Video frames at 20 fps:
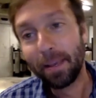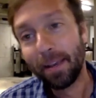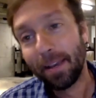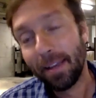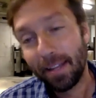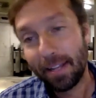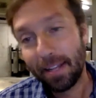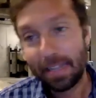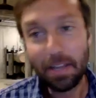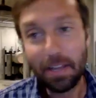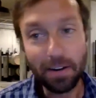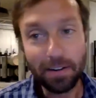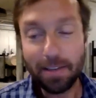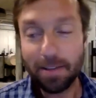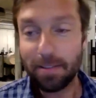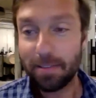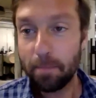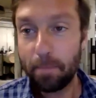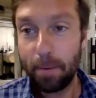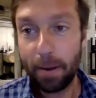look,
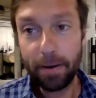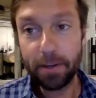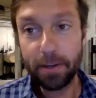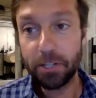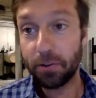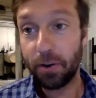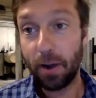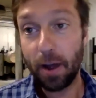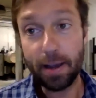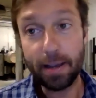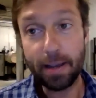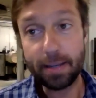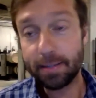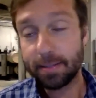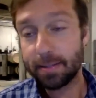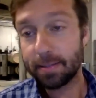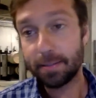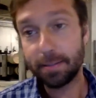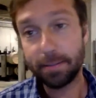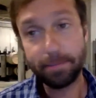the pairing
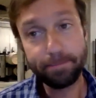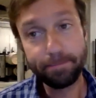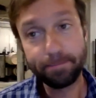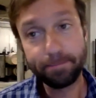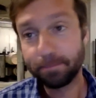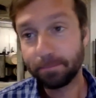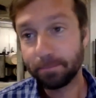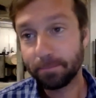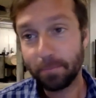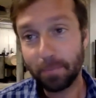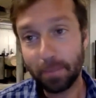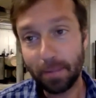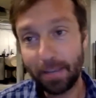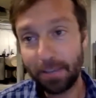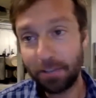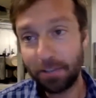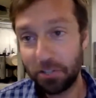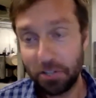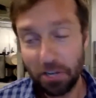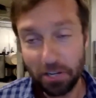Syrah it's
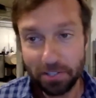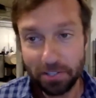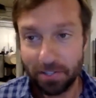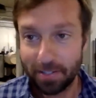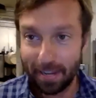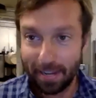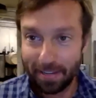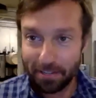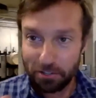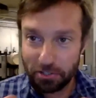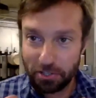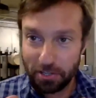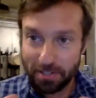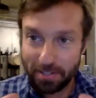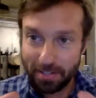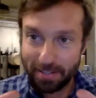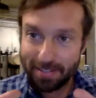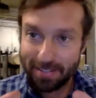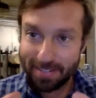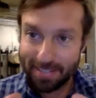just
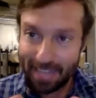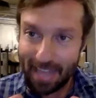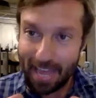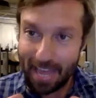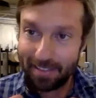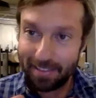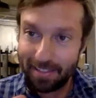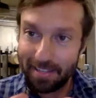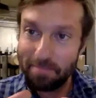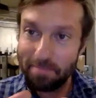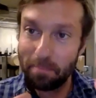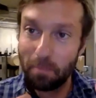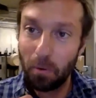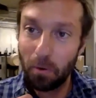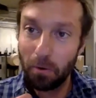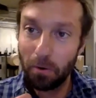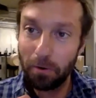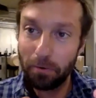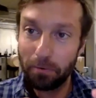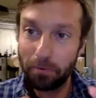a slightly
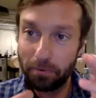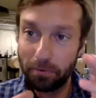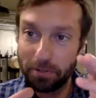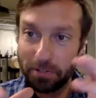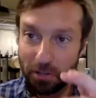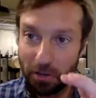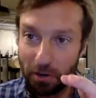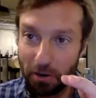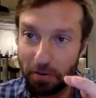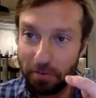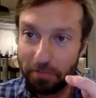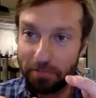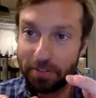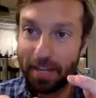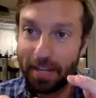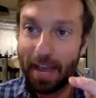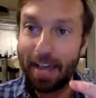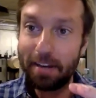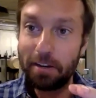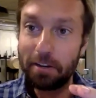more reserved
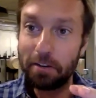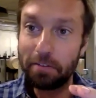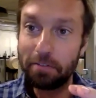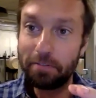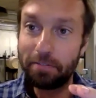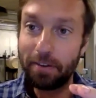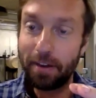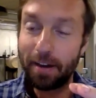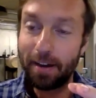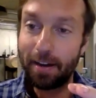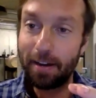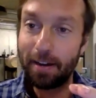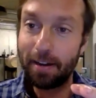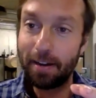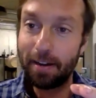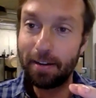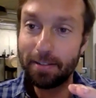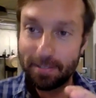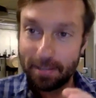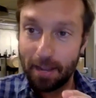kind of
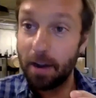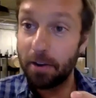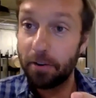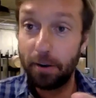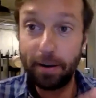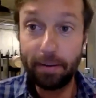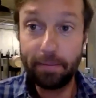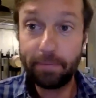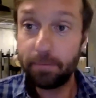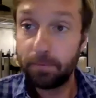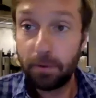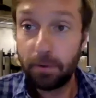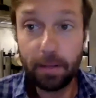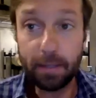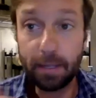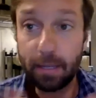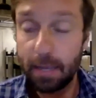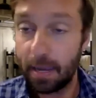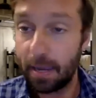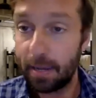sangre.
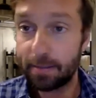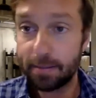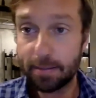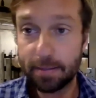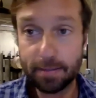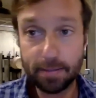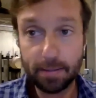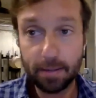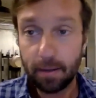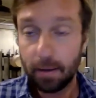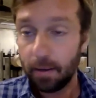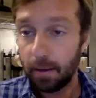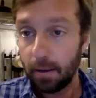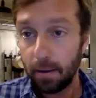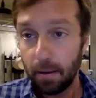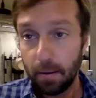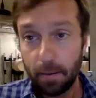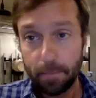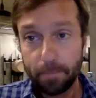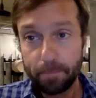Really, it's
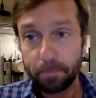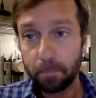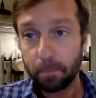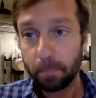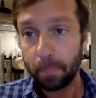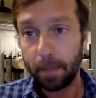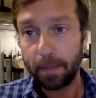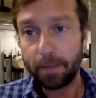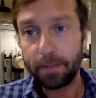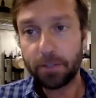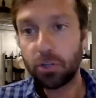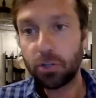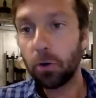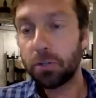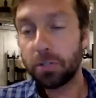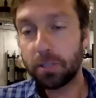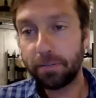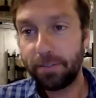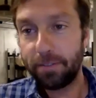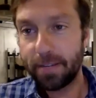so
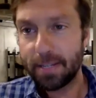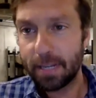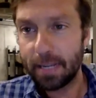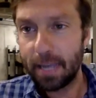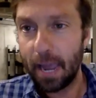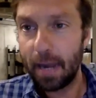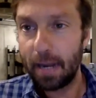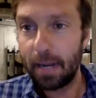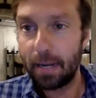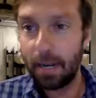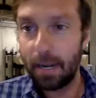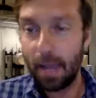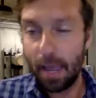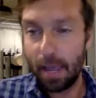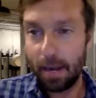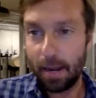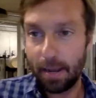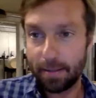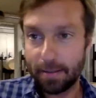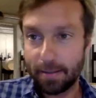sophisticated in
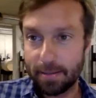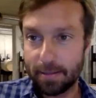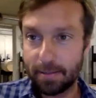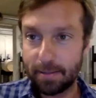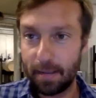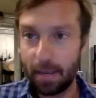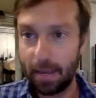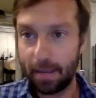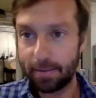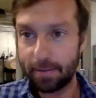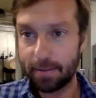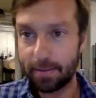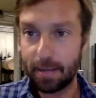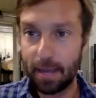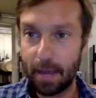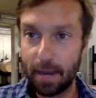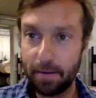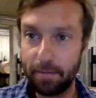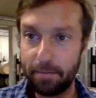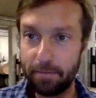its kind of